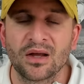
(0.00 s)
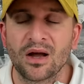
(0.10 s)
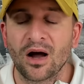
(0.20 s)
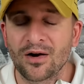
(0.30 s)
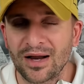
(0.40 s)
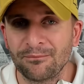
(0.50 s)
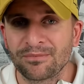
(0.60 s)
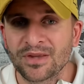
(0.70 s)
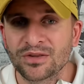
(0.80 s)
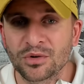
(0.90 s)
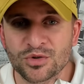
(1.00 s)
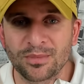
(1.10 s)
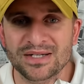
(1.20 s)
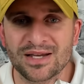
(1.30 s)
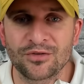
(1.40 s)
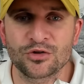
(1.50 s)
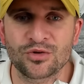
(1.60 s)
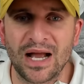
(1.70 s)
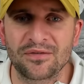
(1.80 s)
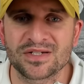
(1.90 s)
All right. Those were my 7
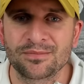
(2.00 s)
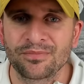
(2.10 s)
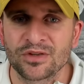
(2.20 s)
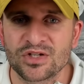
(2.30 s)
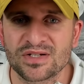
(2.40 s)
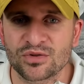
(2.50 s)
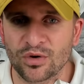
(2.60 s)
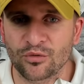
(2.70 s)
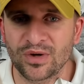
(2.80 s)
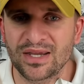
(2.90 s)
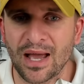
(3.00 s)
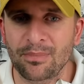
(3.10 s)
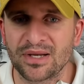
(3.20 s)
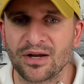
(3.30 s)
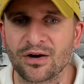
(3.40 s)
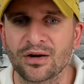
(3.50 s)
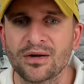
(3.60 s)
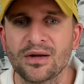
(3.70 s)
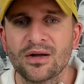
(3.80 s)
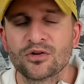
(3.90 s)
drafts. Just to sort of recap it here.
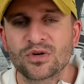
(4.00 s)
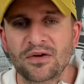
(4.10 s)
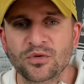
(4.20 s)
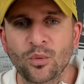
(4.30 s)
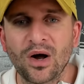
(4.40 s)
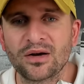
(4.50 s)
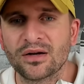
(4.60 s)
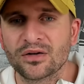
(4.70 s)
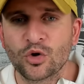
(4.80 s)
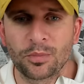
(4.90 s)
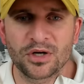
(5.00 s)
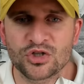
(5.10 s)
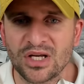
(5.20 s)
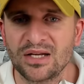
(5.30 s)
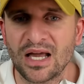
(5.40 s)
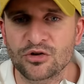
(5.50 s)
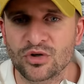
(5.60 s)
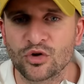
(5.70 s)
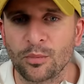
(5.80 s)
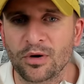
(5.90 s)
Draft 1, Cooper DeJean,
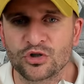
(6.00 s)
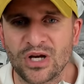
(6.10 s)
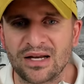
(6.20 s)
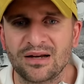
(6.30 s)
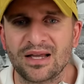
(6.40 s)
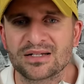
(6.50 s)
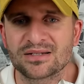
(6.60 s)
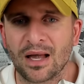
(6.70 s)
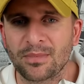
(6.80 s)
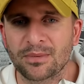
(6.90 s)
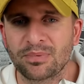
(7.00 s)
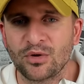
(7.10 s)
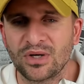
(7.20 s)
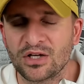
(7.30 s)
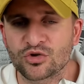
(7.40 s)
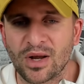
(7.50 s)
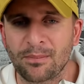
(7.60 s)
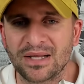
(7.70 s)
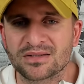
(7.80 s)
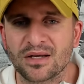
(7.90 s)
Edgerrin Cooper, Jaden Hicks, Dominic Puni, and Trey
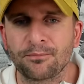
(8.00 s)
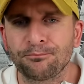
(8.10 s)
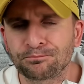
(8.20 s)
Benson.